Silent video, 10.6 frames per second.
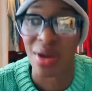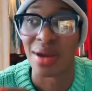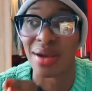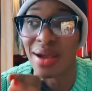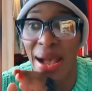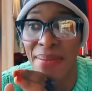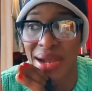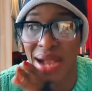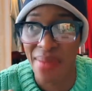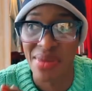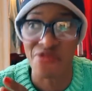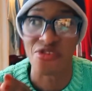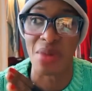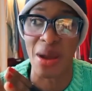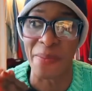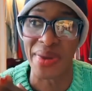I'm coming from
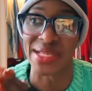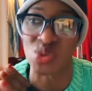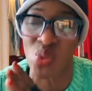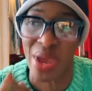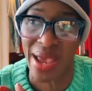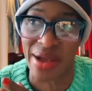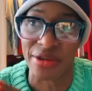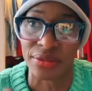a place where